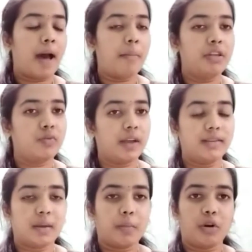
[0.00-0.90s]
ma'am is
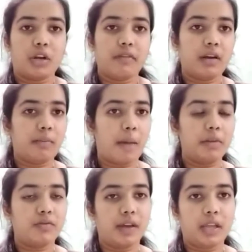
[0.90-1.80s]
very supportive and
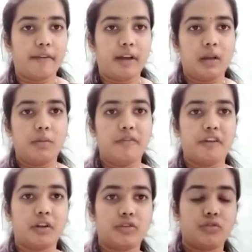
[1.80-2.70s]
ma'am is very available
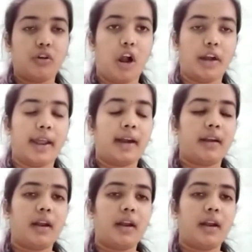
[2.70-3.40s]
for us to contact.